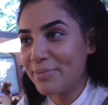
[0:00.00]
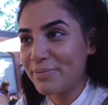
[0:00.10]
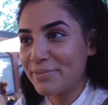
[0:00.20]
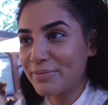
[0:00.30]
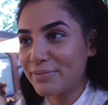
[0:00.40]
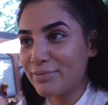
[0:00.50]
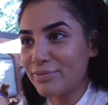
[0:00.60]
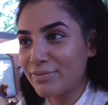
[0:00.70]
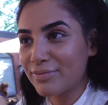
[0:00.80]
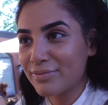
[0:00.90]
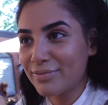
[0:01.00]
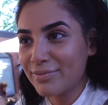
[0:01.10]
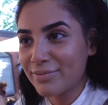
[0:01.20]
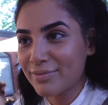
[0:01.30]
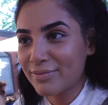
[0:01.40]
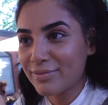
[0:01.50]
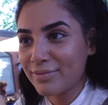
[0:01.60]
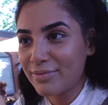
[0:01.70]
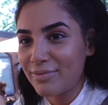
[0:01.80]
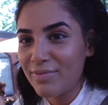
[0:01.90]
it was just a bad
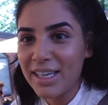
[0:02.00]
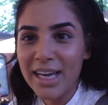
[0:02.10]
first day.